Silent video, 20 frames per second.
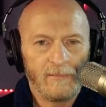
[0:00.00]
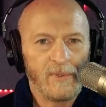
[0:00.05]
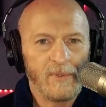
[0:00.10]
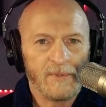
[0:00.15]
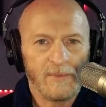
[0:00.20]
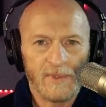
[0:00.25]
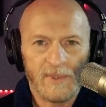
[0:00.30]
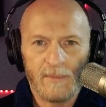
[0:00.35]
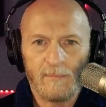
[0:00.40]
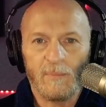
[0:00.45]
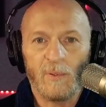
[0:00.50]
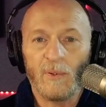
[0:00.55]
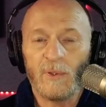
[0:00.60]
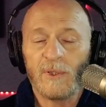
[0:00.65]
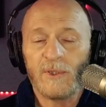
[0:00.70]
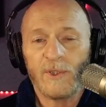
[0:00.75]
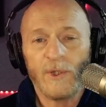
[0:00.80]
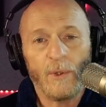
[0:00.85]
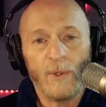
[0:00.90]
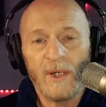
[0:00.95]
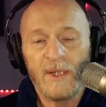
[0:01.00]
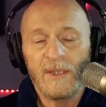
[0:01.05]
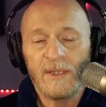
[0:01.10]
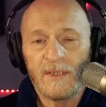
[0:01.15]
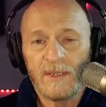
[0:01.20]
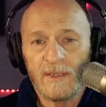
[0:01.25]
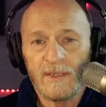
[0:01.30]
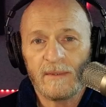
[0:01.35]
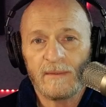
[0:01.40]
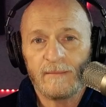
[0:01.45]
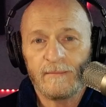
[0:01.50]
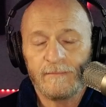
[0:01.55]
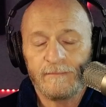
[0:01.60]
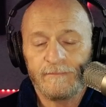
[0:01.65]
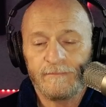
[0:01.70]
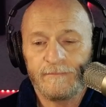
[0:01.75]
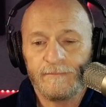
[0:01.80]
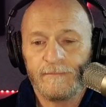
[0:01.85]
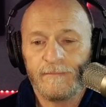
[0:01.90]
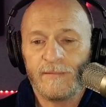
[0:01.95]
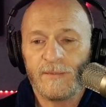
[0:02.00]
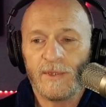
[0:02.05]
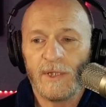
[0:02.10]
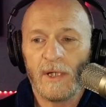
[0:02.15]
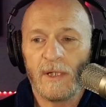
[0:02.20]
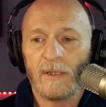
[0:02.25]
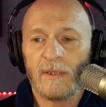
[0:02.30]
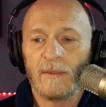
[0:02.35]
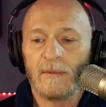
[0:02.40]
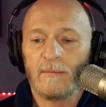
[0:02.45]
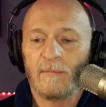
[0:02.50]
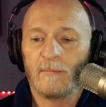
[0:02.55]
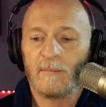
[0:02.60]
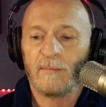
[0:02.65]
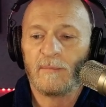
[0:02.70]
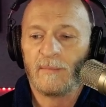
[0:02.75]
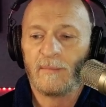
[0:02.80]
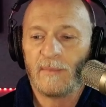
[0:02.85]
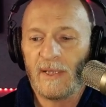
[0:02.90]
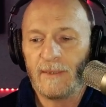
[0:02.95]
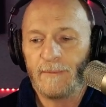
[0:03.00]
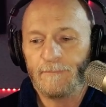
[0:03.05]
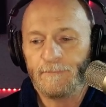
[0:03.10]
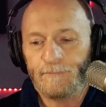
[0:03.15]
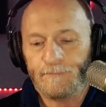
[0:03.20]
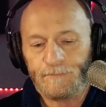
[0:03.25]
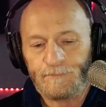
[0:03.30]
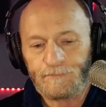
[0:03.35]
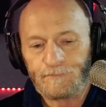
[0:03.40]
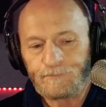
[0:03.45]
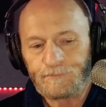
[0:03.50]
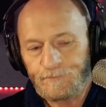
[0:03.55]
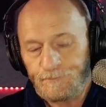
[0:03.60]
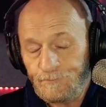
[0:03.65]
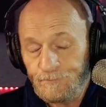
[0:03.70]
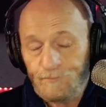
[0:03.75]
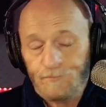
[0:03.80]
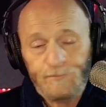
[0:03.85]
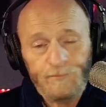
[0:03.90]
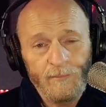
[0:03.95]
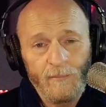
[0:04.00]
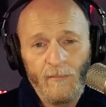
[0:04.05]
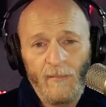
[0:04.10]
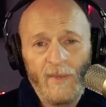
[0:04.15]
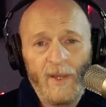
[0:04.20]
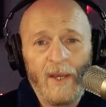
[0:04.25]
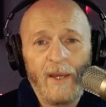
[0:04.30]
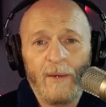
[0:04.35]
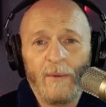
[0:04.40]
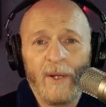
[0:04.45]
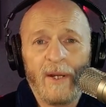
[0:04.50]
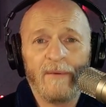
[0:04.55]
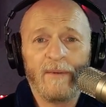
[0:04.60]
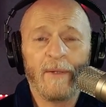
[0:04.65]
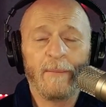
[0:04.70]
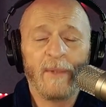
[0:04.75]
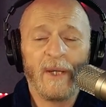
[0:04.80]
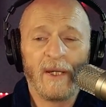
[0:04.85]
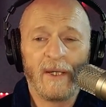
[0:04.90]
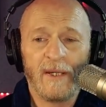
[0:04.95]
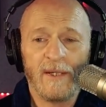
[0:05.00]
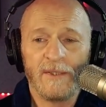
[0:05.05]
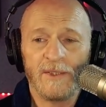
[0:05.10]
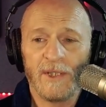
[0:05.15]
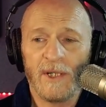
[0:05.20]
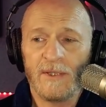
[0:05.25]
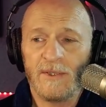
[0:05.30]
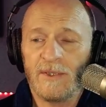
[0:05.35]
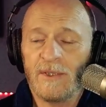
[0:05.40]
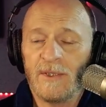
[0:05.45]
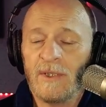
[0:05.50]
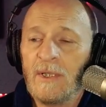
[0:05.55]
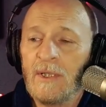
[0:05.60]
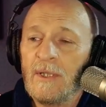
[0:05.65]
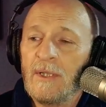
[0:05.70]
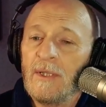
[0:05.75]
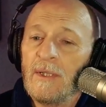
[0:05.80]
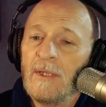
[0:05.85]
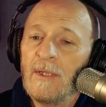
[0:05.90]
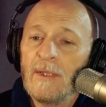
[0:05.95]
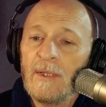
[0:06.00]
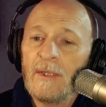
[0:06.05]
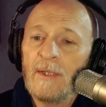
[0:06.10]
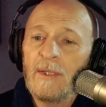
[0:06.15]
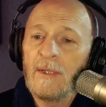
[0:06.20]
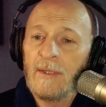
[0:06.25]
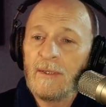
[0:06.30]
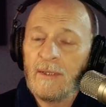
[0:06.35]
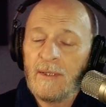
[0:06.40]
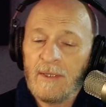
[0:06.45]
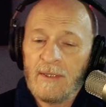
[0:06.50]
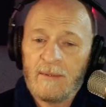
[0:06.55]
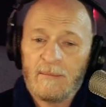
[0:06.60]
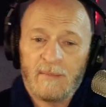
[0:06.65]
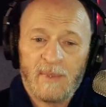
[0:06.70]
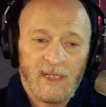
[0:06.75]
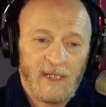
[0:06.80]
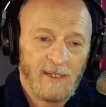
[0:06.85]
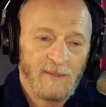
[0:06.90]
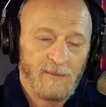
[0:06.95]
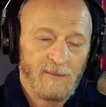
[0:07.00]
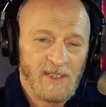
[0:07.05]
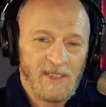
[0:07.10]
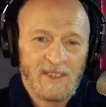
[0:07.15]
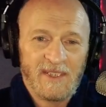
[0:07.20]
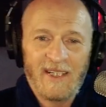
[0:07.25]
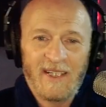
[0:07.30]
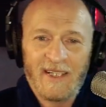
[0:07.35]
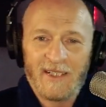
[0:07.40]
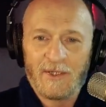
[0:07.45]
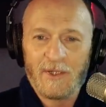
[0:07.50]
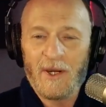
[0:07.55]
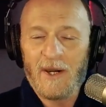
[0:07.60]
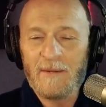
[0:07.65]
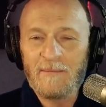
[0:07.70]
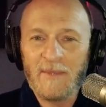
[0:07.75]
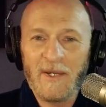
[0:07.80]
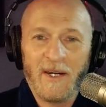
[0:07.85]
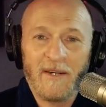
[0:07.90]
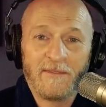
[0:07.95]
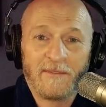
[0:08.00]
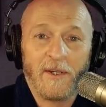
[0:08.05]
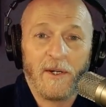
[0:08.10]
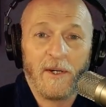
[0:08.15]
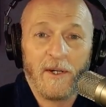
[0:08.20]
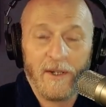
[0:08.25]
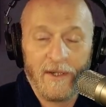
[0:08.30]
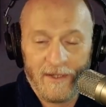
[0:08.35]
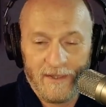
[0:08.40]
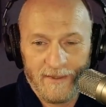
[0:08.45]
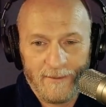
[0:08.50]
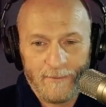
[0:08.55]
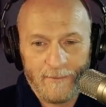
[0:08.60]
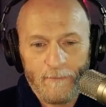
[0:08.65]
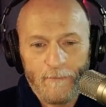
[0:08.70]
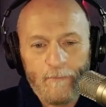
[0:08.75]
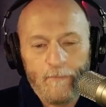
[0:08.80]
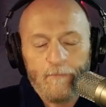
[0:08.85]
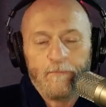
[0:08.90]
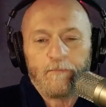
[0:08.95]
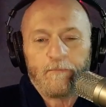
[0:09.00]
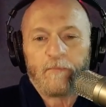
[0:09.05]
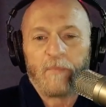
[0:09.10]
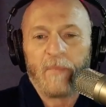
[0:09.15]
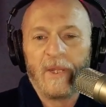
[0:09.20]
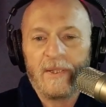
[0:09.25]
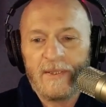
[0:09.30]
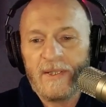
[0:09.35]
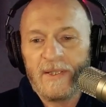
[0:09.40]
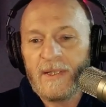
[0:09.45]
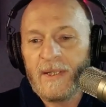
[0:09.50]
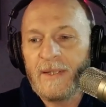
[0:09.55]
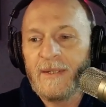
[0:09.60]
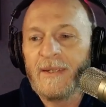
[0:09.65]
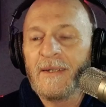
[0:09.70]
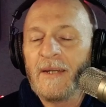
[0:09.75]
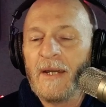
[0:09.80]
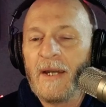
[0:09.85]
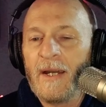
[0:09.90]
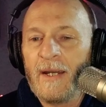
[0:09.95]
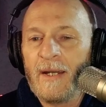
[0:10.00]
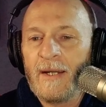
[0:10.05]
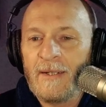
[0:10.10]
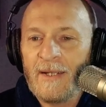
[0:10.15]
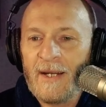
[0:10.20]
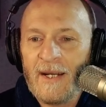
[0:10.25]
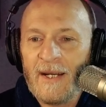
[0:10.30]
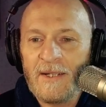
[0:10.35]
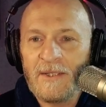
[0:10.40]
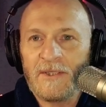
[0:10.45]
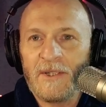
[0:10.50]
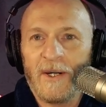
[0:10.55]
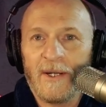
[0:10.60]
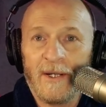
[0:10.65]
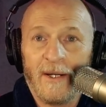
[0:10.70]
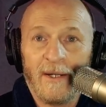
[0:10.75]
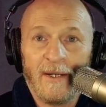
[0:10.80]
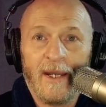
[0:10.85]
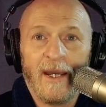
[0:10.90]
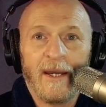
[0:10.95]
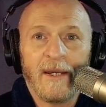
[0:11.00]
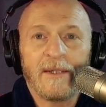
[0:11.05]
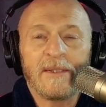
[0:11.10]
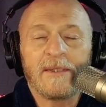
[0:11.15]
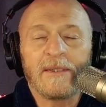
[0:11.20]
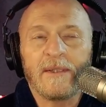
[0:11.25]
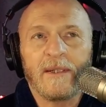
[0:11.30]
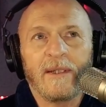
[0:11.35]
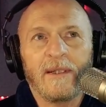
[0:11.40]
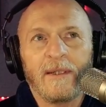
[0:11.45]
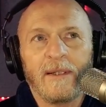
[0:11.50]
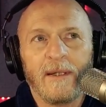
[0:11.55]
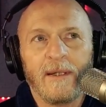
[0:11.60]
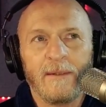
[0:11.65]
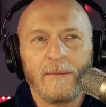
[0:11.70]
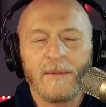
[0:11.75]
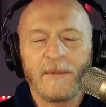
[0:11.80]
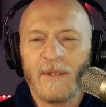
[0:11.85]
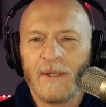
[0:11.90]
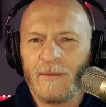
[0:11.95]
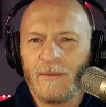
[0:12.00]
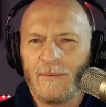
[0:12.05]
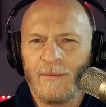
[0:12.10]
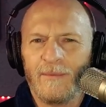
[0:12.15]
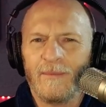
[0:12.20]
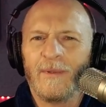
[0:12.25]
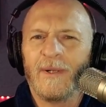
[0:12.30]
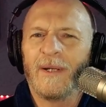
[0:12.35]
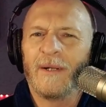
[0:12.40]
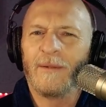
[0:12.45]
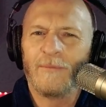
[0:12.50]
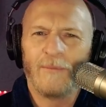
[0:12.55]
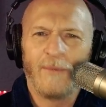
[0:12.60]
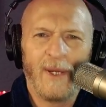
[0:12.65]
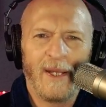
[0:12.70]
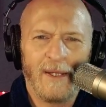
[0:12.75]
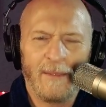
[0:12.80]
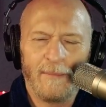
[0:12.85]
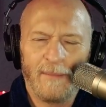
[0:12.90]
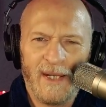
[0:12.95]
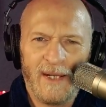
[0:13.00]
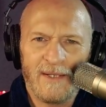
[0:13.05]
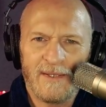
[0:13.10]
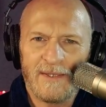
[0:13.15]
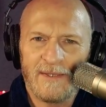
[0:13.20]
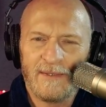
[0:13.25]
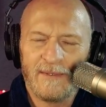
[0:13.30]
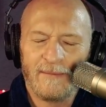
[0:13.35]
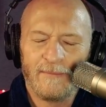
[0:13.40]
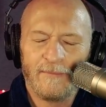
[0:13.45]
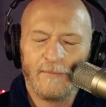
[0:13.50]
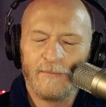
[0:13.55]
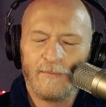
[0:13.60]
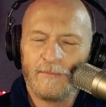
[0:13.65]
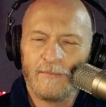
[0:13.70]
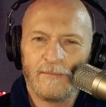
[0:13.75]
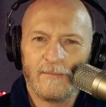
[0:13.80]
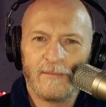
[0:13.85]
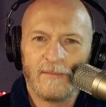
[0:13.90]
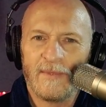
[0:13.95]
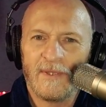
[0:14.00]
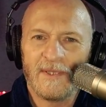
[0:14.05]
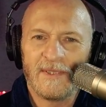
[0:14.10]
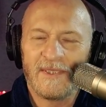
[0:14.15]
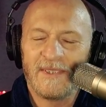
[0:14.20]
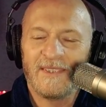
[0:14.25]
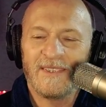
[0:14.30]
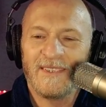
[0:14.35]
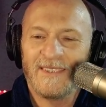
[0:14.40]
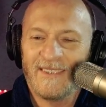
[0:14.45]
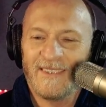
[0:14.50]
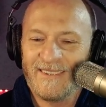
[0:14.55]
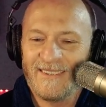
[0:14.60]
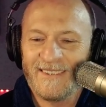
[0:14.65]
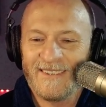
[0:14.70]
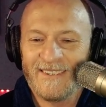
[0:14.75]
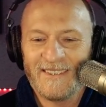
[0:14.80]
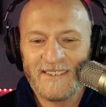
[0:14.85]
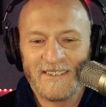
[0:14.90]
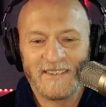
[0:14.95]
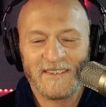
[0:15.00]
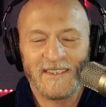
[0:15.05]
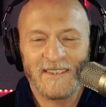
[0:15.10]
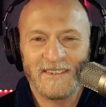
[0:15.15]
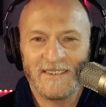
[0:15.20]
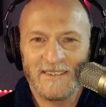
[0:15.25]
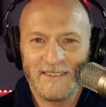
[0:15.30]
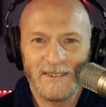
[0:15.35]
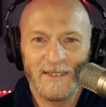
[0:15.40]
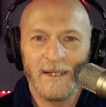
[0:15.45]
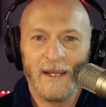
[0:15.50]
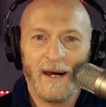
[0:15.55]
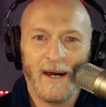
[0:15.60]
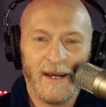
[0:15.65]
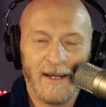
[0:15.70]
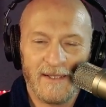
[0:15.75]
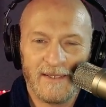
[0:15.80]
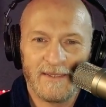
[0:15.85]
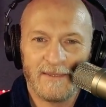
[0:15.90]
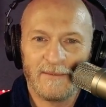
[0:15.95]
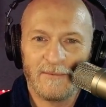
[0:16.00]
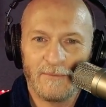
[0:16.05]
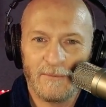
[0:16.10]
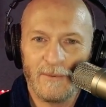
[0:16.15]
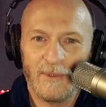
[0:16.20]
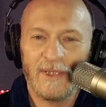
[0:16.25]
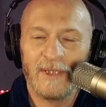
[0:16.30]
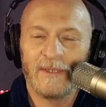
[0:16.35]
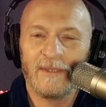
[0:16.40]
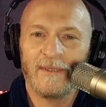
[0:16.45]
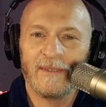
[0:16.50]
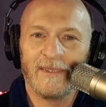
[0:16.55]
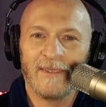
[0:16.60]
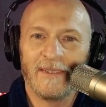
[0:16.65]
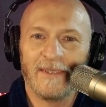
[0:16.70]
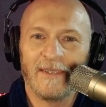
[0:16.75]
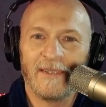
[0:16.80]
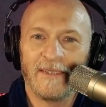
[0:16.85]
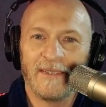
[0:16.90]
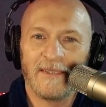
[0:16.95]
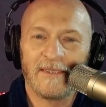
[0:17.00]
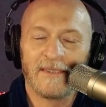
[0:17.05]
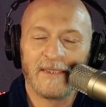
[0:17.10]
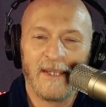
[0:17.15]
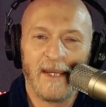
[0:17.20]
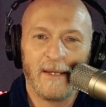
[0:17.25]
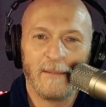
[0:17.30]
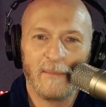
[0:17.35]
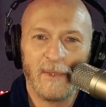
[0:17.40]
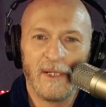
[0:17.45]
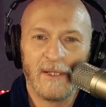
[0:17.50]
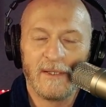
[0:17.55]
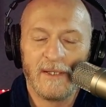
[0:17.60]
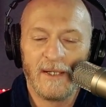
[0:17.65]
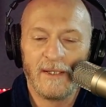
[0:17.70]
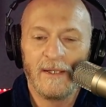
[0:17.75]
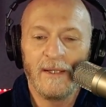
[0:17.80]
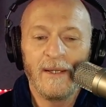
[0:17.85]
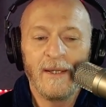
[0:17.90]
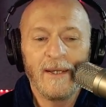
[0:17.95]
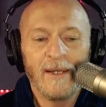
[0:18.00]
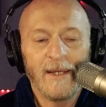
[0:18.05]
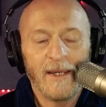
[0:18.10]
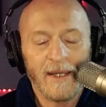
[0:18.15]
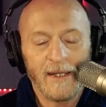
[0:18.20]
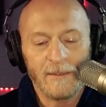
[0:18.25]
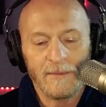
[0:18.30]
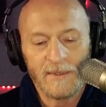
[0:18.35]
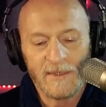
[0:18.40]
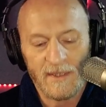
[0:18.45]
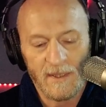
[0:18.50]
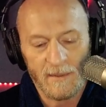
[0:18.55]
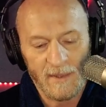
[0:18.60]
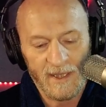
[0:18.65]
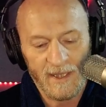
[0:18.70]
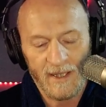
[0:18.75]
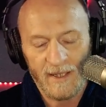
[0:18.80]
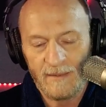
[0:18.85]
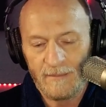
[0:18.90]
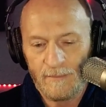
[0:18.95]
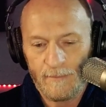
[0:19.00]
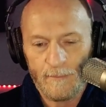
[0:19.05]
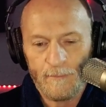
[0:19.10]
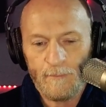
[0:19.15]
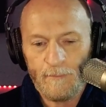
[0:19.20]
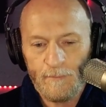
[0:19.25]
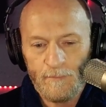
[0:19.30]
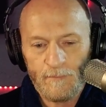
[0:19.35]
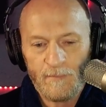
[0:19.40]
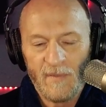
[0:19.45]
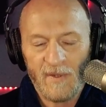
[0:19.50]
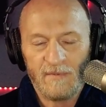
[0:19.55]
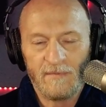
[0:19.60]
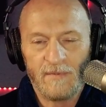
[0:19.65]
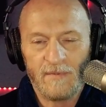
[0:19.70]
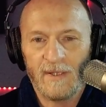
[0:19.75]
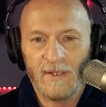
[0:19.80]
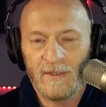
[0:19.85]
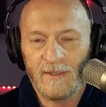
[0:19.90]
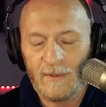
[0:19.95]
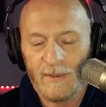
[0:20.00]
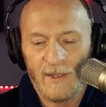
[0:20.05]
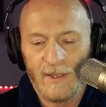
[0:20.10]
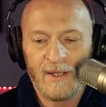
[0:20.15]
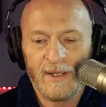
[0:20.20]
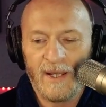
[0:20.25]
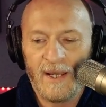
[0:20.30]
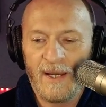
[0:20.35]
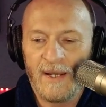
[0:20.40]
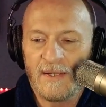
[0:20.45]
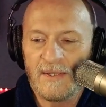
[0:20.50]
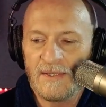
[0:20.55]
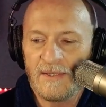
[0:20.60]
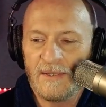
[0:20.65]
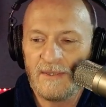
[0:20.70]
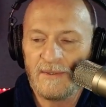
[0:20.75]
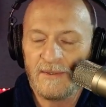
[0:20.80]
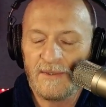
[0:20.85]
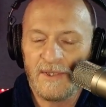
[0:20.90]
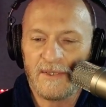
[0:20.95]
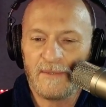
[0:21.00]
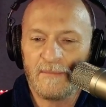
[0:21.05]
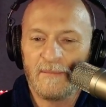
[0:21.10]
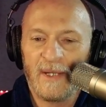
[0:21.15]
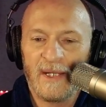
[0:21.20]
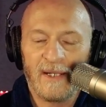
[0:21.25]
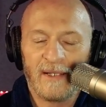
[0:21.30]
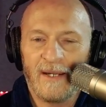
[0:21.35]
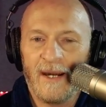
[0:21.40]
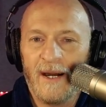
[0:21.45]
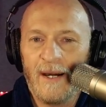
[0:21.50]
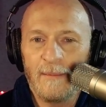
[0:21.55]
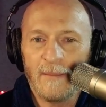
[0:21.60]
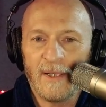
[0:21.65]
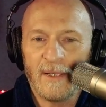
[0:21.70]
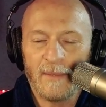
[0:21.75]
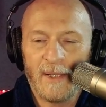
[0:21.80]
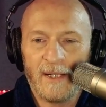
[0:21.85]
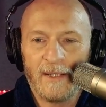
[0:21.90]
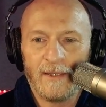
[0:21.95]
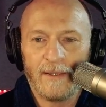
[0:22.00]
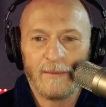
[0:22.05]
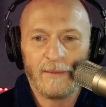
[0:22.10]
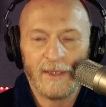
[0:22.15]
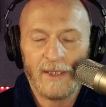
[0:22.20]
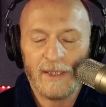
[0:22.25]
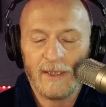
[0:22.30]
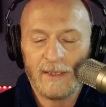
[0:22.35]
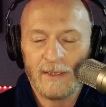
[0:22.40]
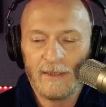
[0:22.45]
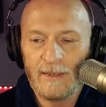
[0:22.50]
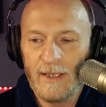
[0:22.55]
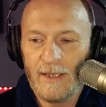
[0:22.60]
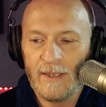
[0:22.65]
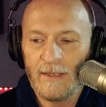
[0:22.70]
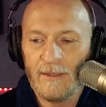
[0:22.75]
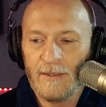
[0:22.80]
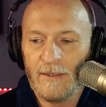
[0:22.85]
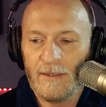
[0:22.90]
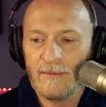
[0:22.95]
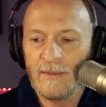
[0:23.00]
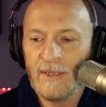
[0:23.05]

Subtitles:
which was a poor choice, Chuck, but hey, whatever, I'm not going to judge. But it caught me off guard. It did. And I saw it on X and I was like, well, wait a minute. This is not real. This can't be a thing. And it was somebody I follow on X who just made a comment about it. They were like, yeah,